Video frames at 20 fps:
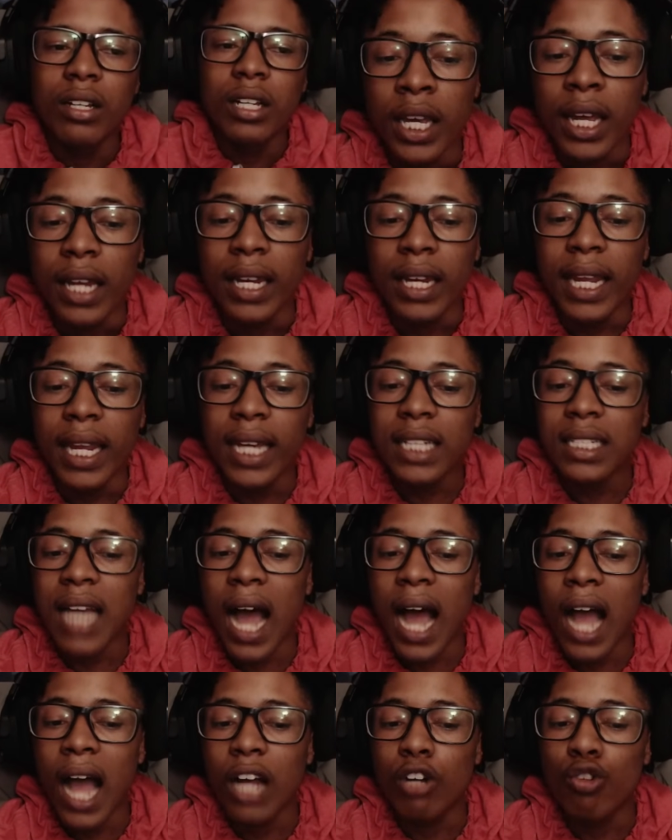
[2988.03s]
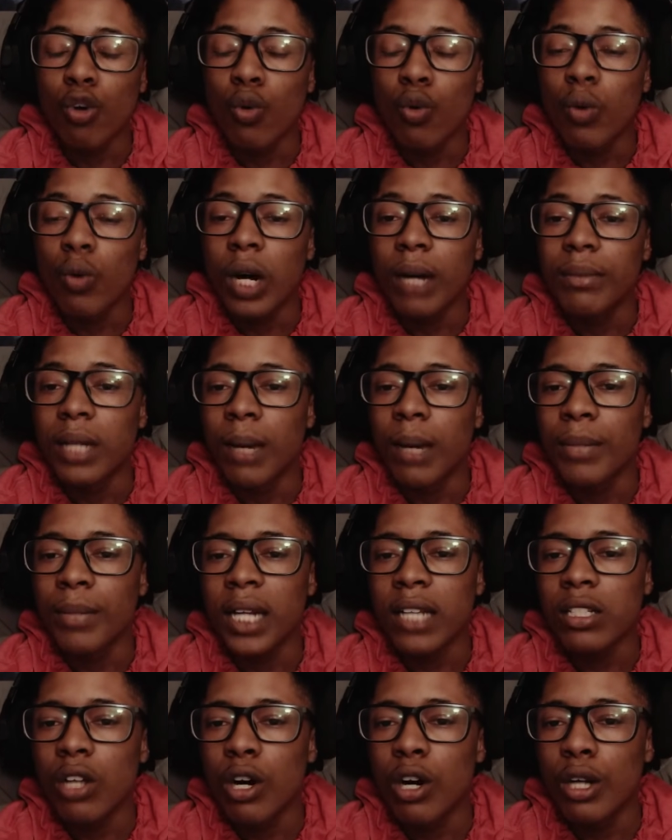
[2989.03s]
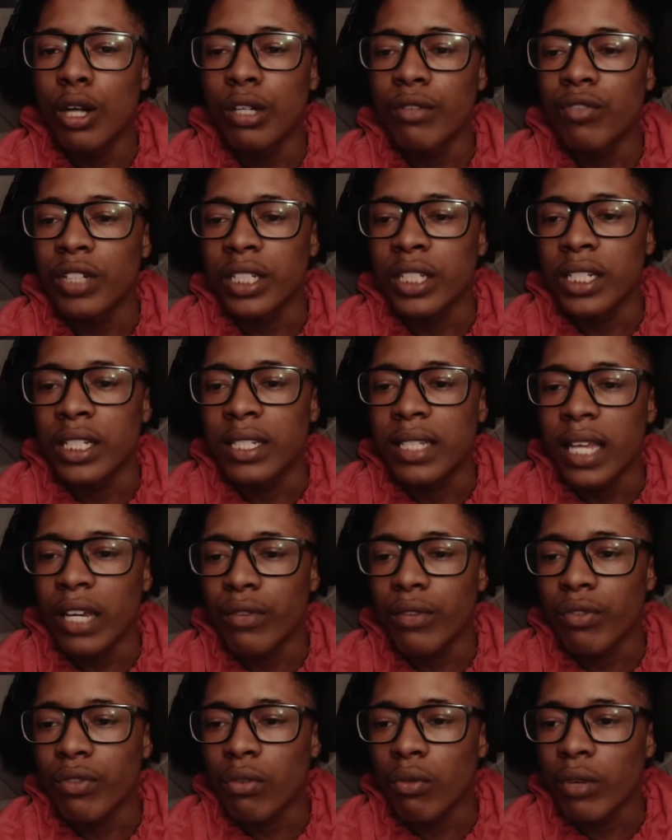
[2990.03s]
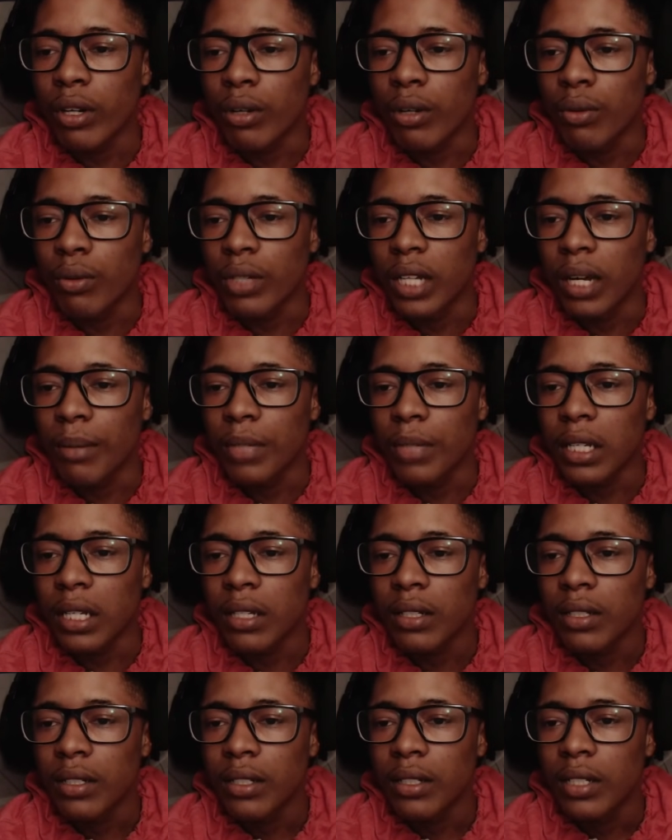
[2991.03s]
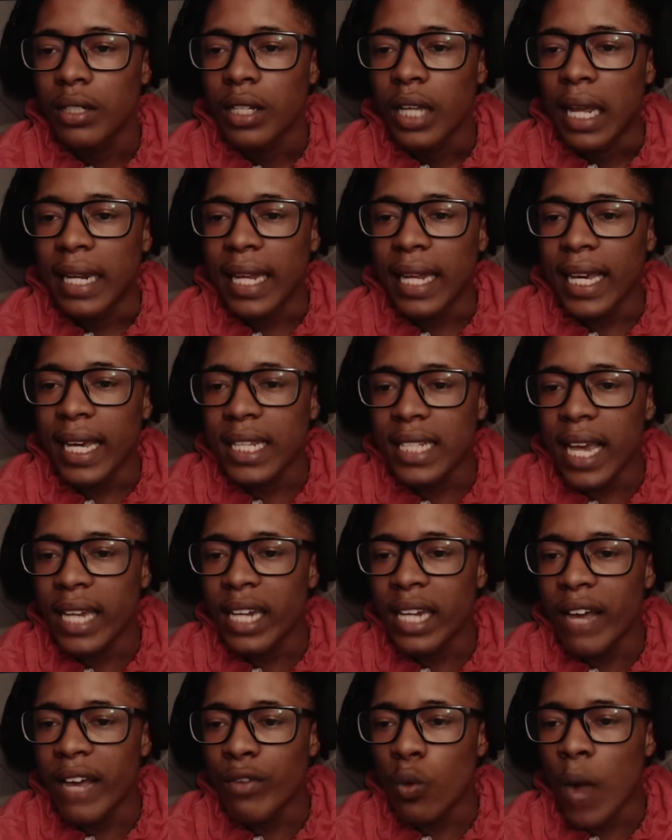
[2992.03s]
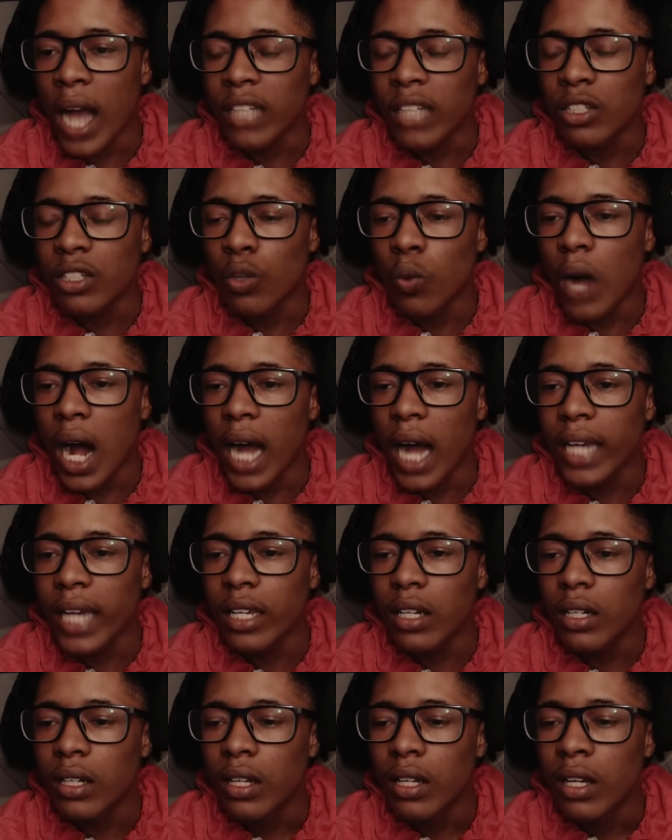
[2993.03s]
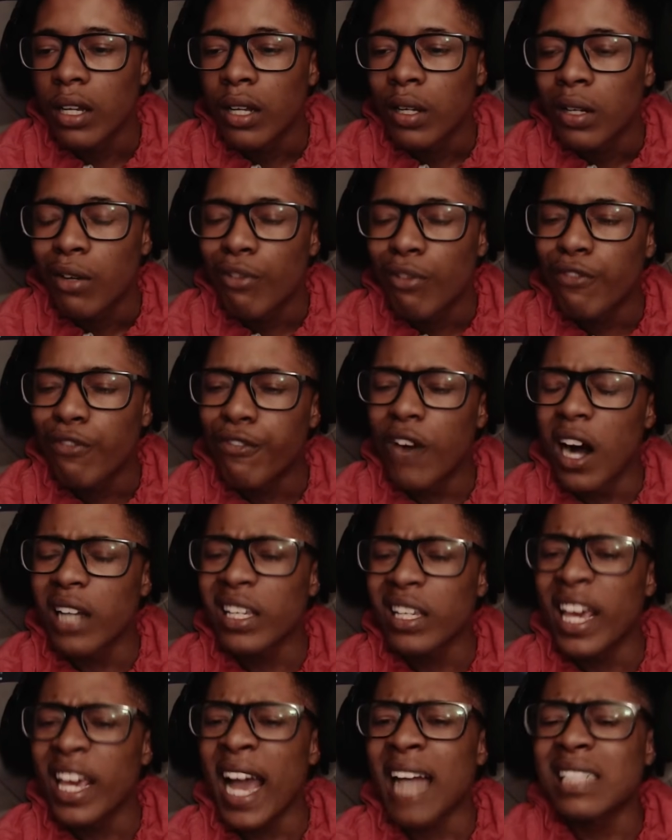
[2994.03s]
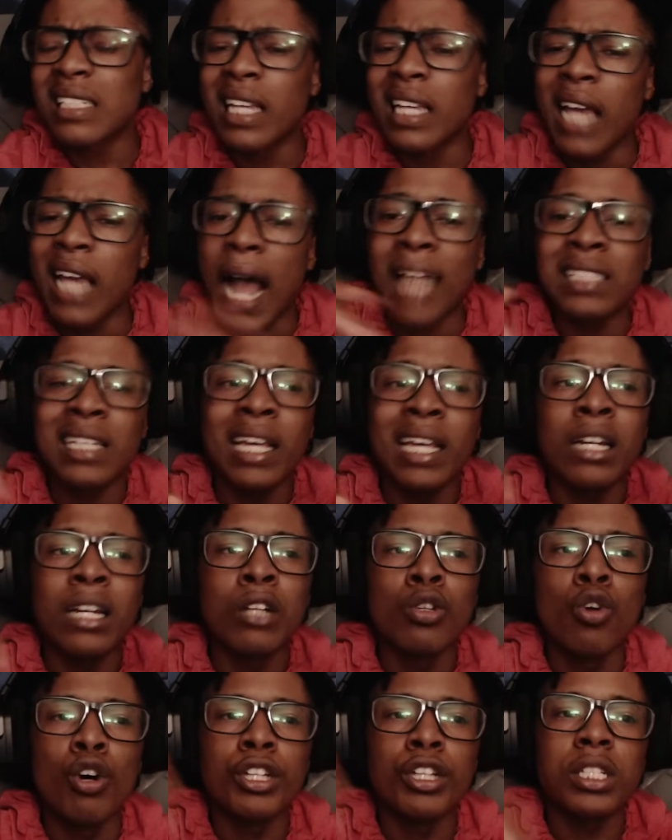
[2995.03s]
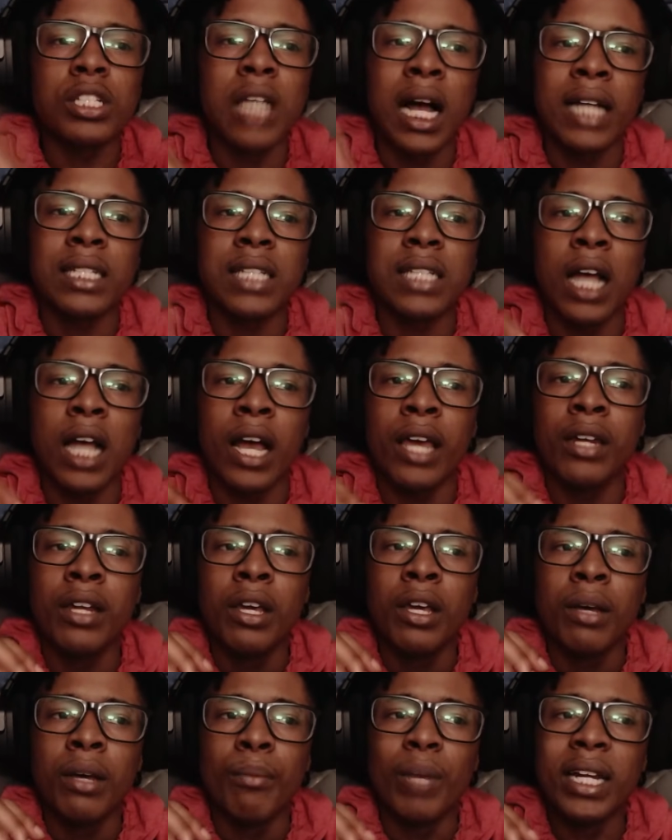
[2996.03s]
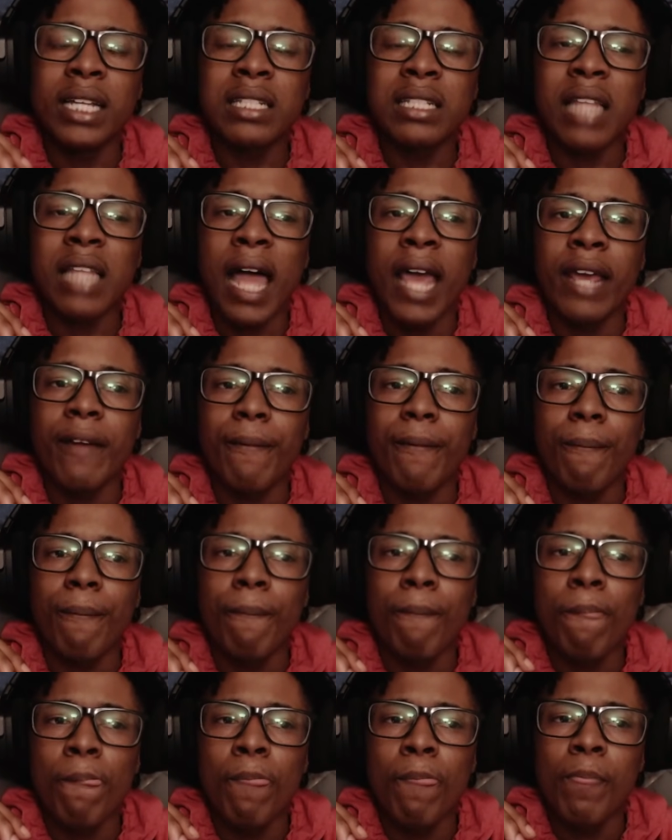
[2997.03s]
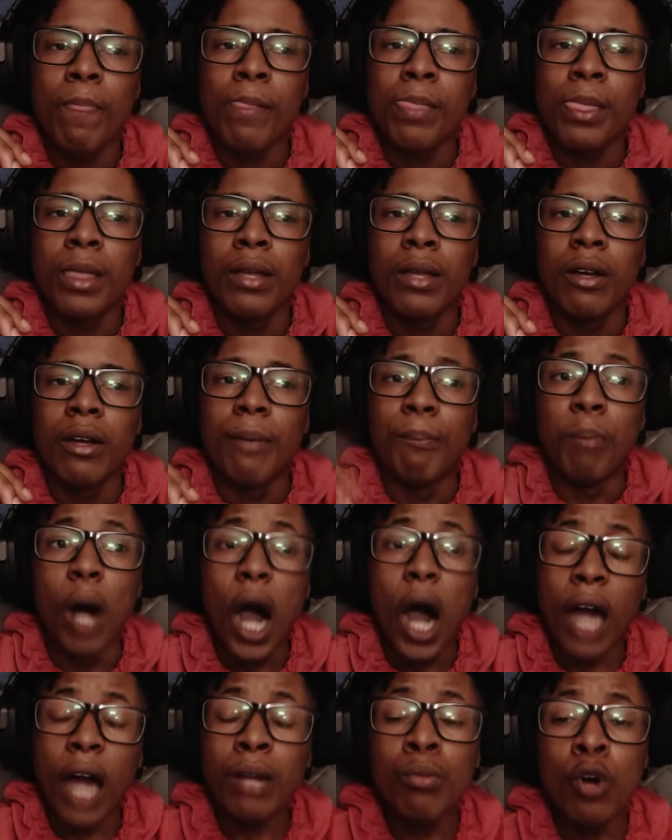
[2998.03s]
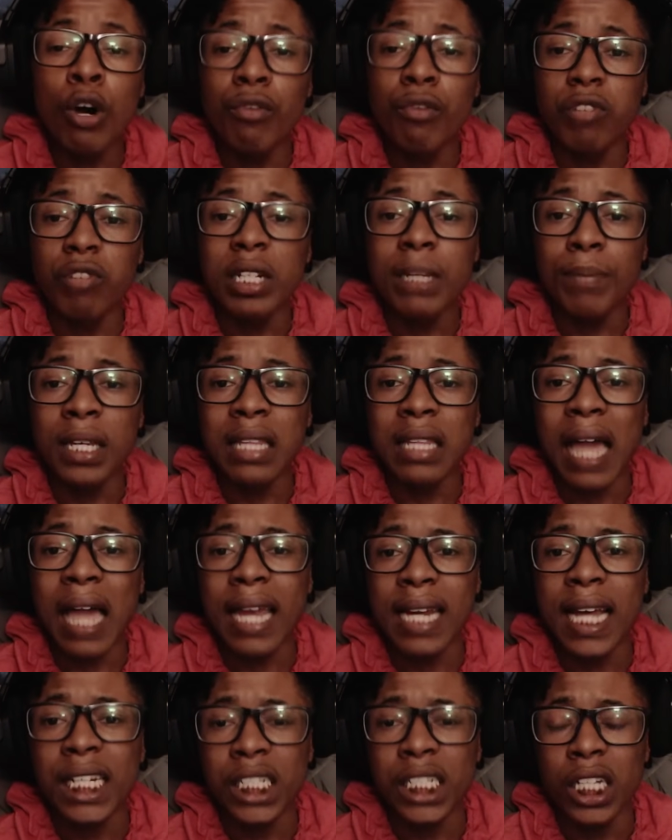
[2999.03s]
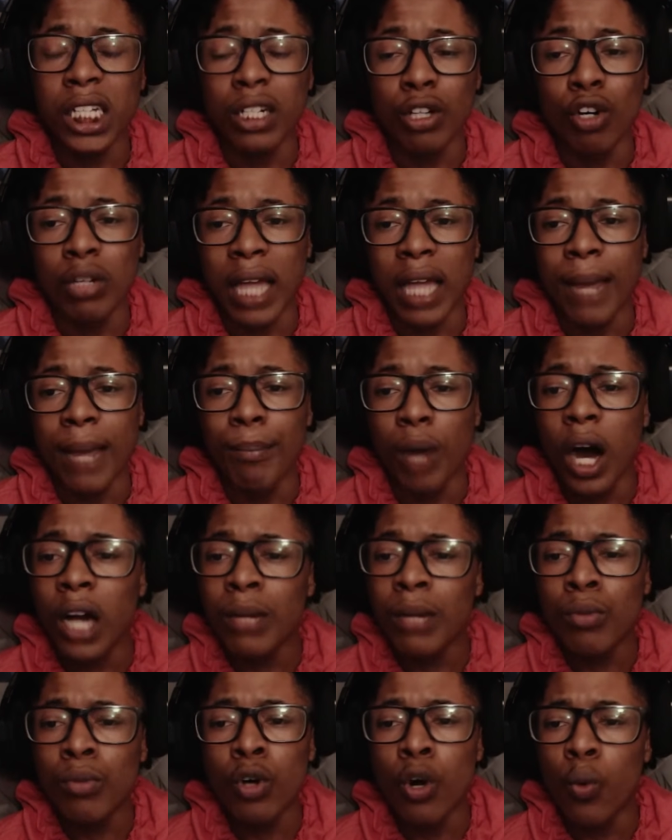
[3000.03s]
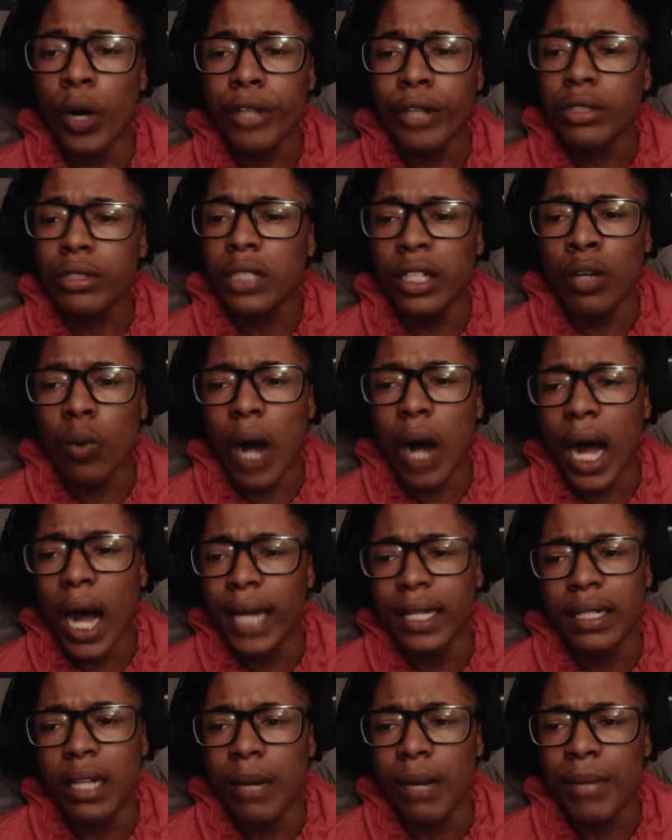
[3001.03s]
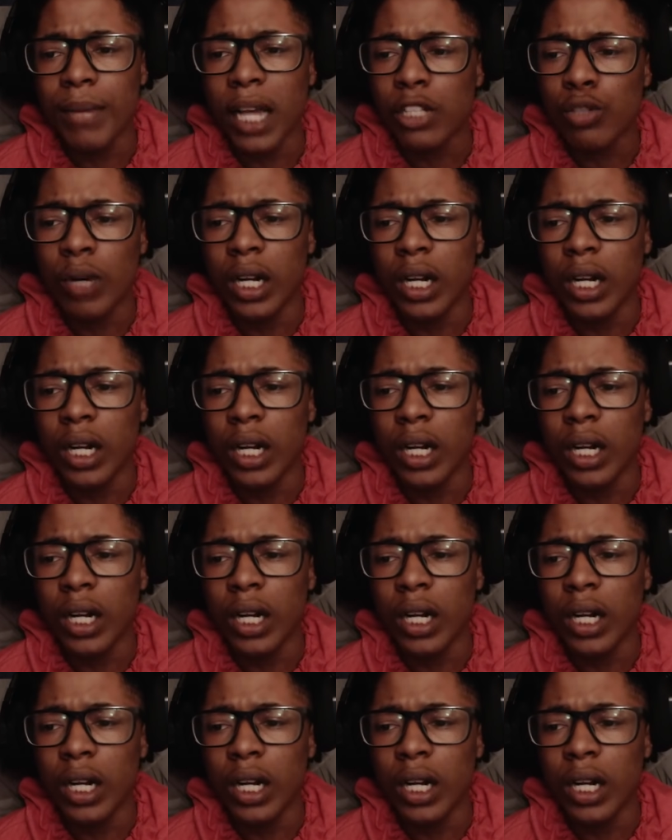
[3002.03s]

Niggas gotta grow up, dummy. That's all it really take for real, dummy. Niggas ain't never watched The Wire. Fuck yeah, I seen a little something, but it's like Baltimore really be like that shit though. Like Baltimore worse than The Wire, dummy. I swear to